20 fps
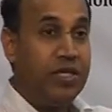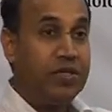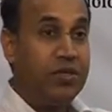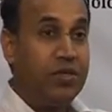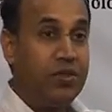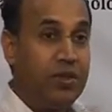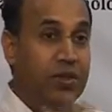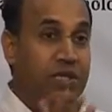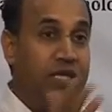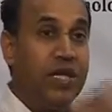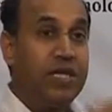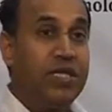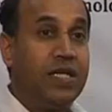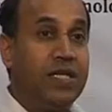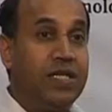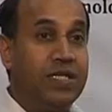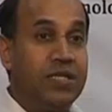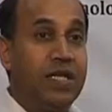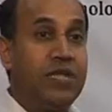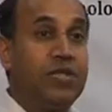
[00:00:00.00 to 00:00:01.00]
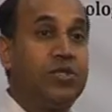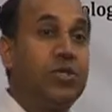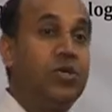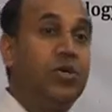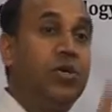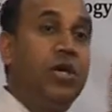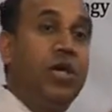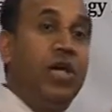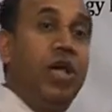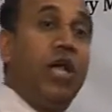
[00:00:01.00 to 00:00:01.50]
So, these are the research.
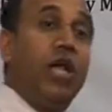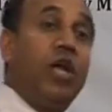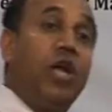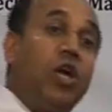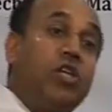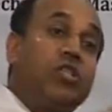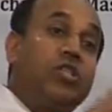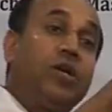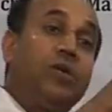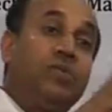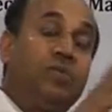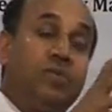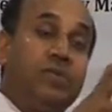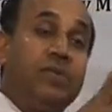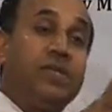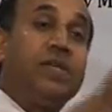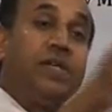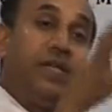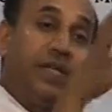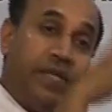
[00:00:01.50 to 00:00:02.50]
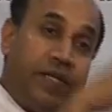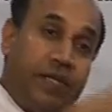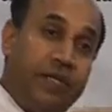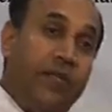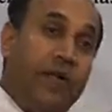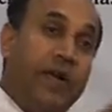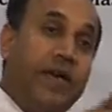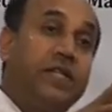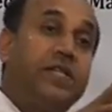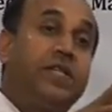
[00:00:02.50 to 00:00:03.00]
So, lots of
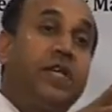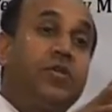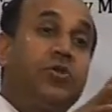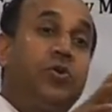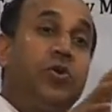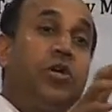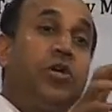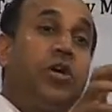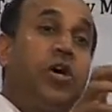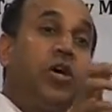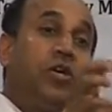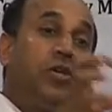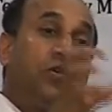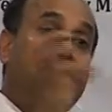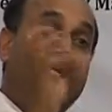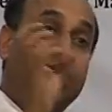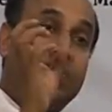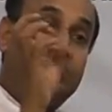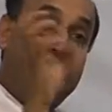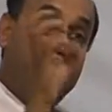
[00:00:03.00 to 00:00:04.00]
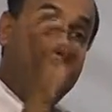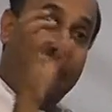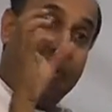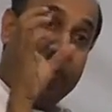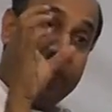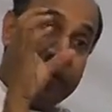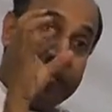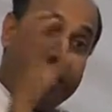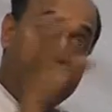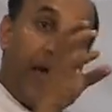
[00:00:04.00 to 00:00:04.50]
different research going on
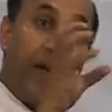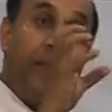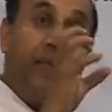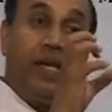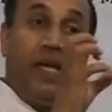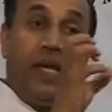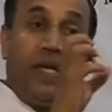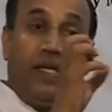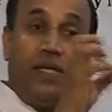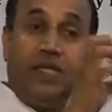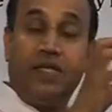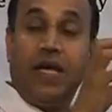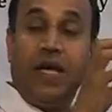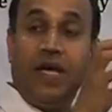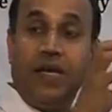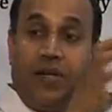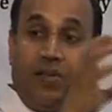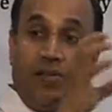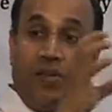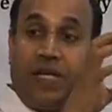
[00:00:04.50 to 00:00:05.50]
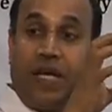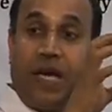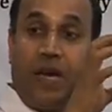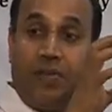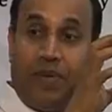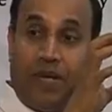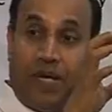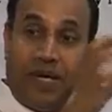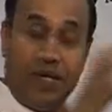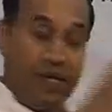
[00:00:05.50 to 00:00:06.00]
on the camera design of the
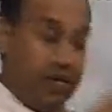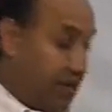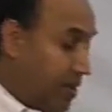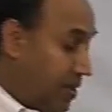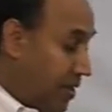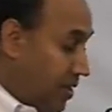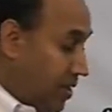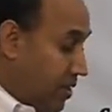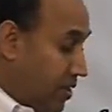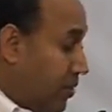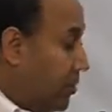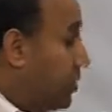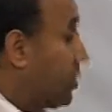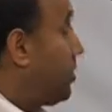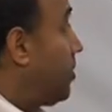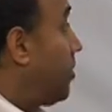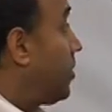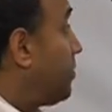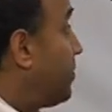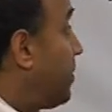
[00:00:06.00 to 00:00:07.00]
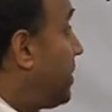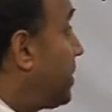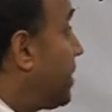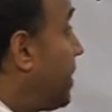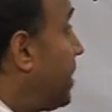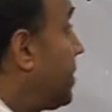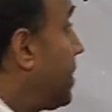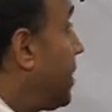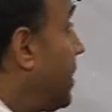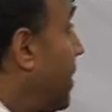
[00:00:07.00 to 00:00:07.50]
camera. So, CMOS based
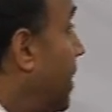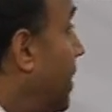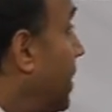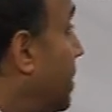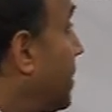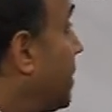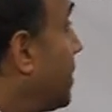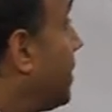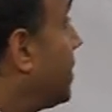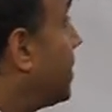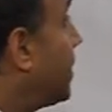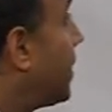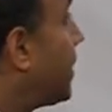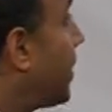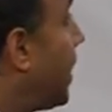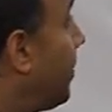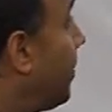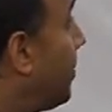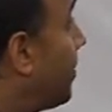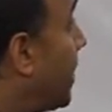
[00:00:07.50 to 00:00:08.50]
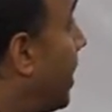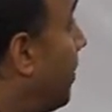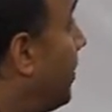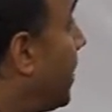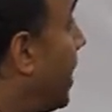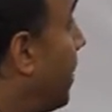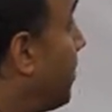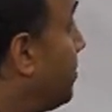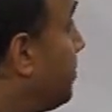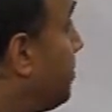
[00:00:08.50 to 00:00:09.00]
sensor and other things are com
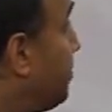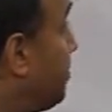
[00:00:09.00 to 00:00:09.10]
coming up.